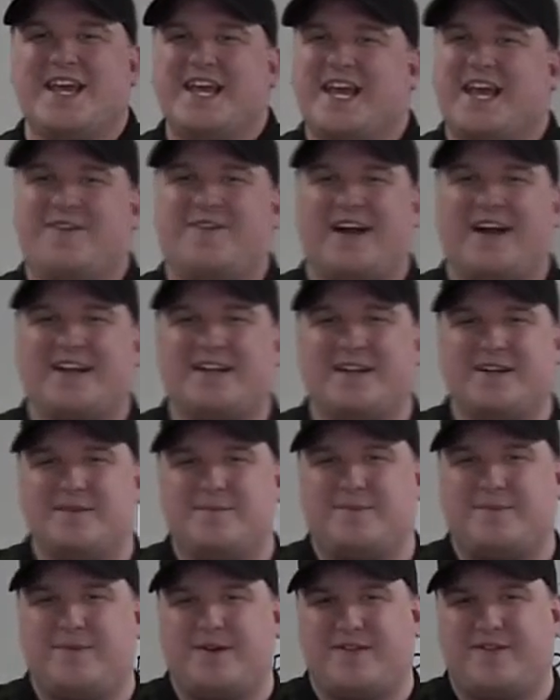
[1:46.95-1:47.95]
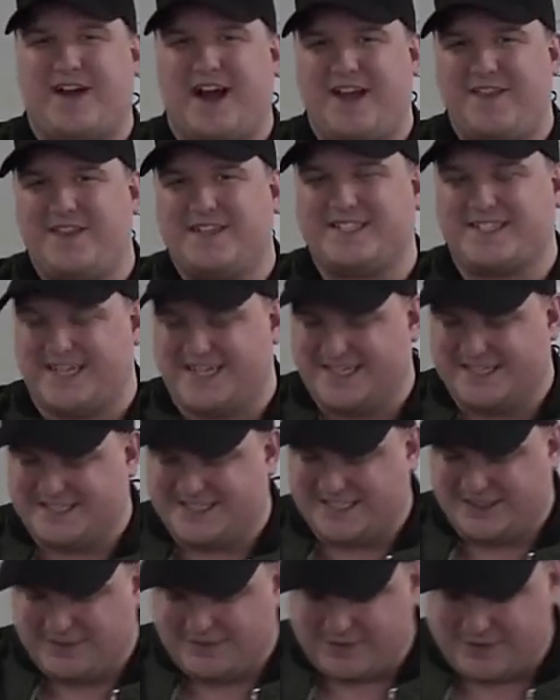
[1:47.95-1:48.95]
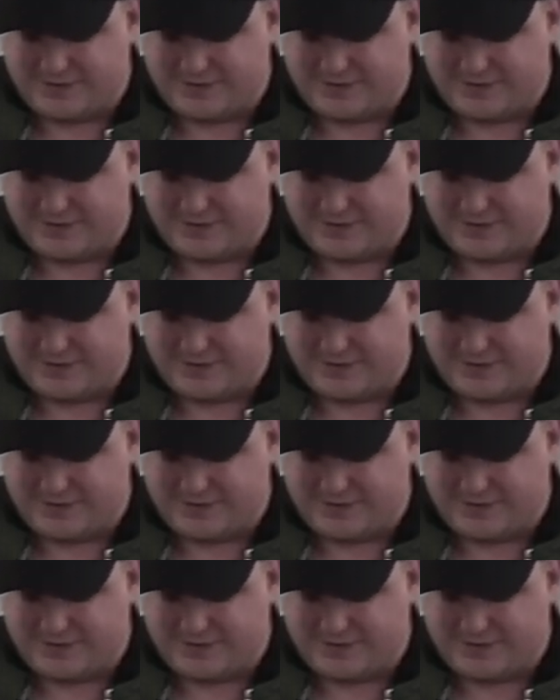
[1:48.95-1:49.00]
If I could provide this in a different